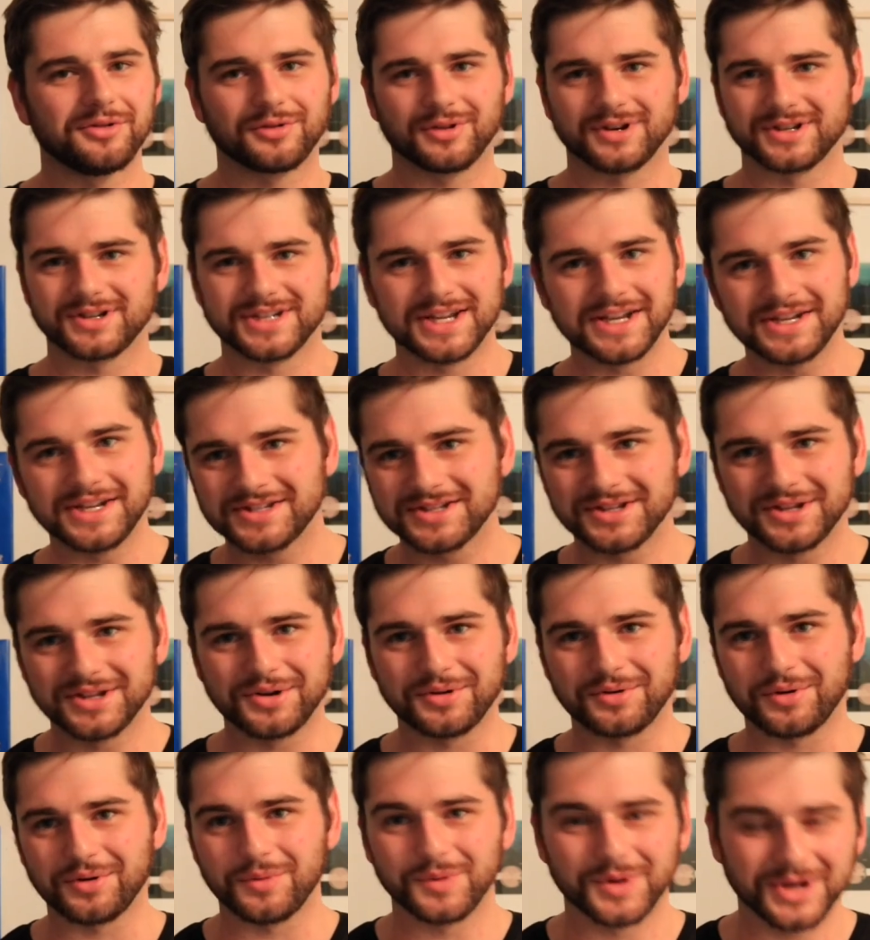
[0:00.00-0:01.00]
or a Tesla
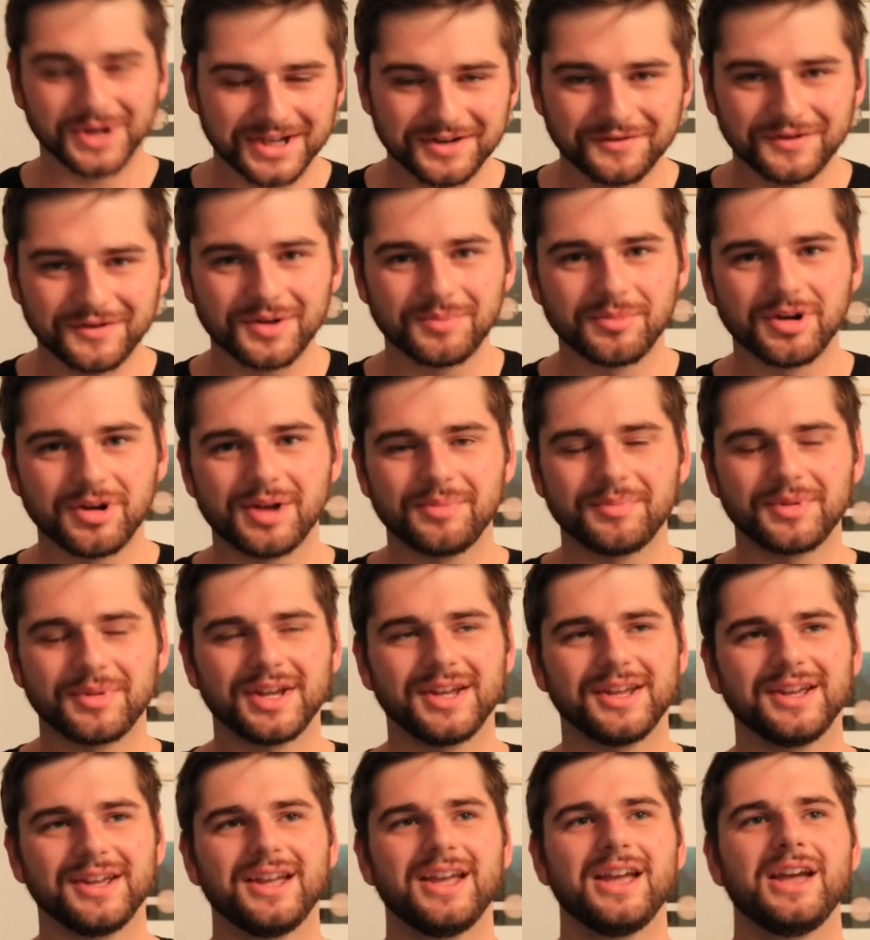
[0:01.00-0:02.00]
or whatever it might
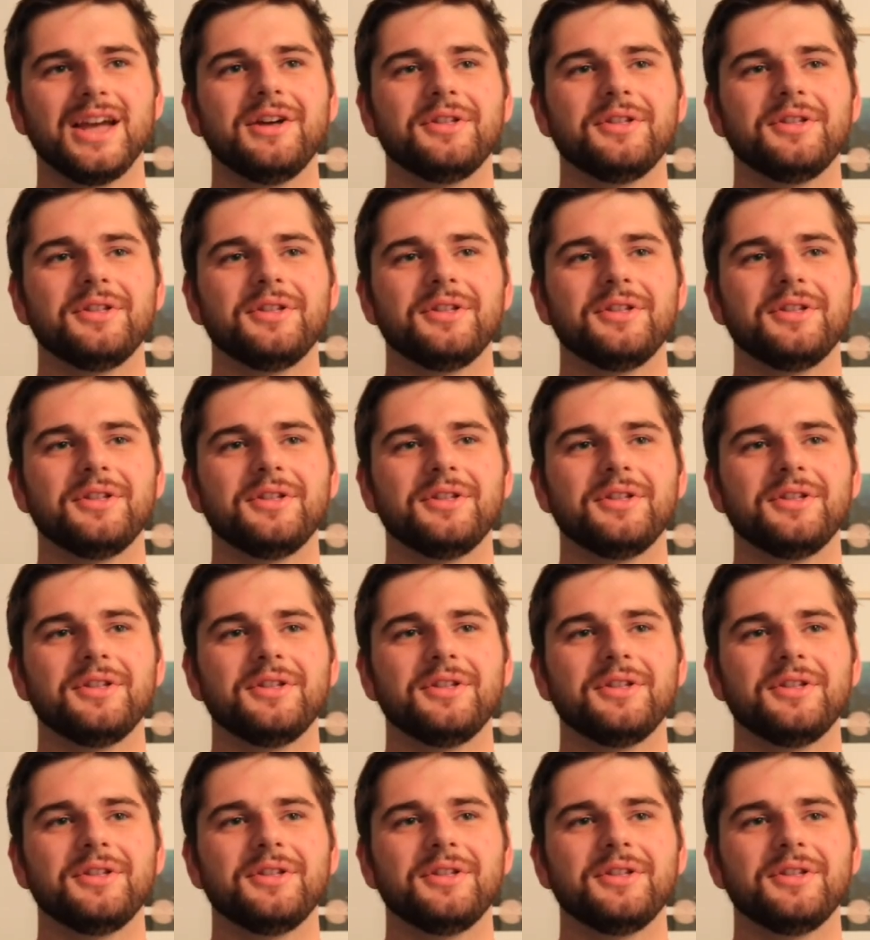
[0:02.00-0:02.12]
be,